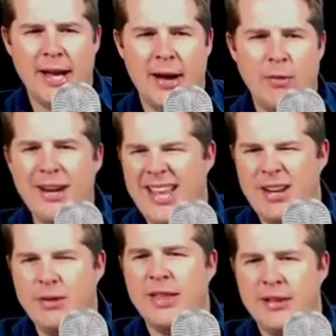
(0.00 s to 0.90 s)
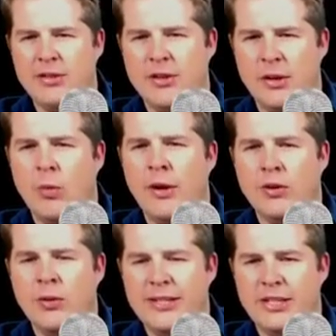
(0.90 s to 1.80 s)
I want to end with answering one
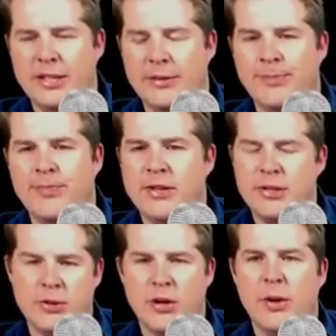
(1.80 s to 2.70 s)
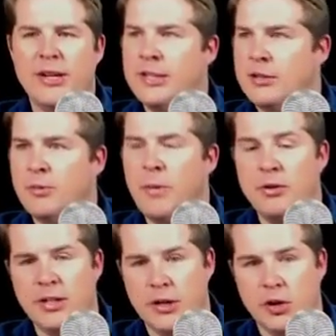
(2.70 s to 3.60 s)
question. This was a question that was
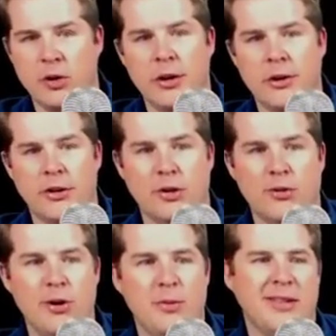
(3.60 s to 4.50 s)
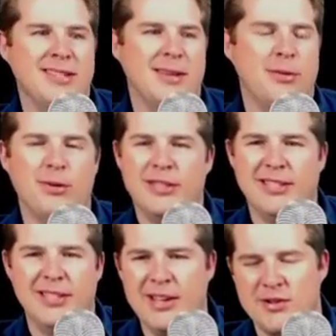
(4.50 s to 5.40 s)
posted earlier in the group, and someone
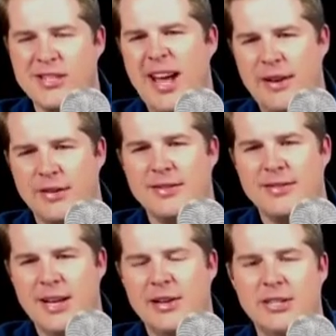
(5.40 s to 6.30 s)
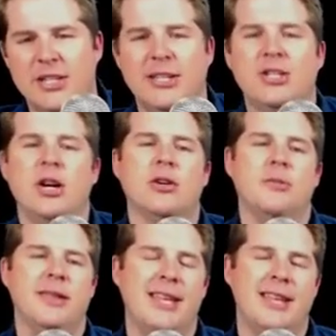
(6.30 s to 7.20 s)
was, it was kind of a tongue-in-cheek joke,
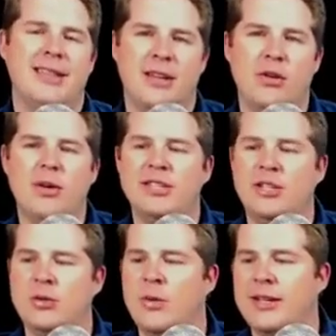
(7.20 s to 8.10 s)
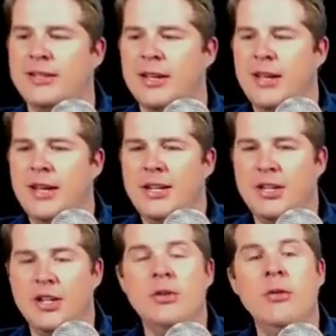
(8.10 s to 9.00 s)
but the question was,
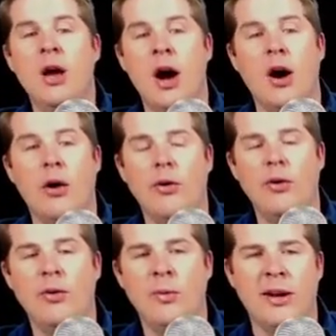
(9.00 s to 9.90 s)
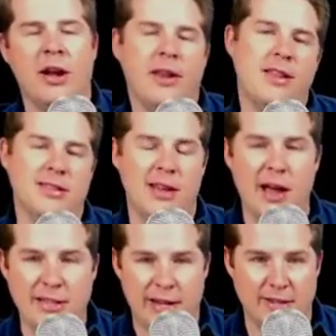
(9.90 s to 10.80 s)
do you know when all of this
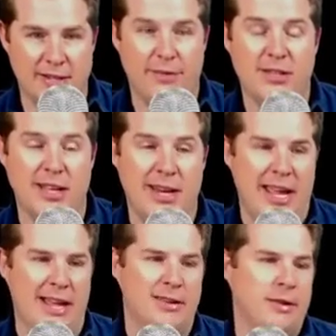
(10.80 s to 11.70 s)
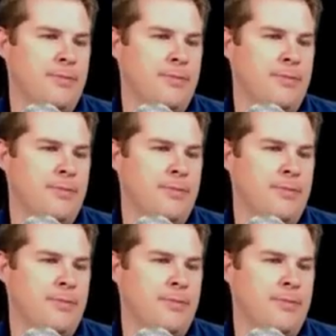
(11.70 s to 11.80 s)
lockdown stuff is going to end?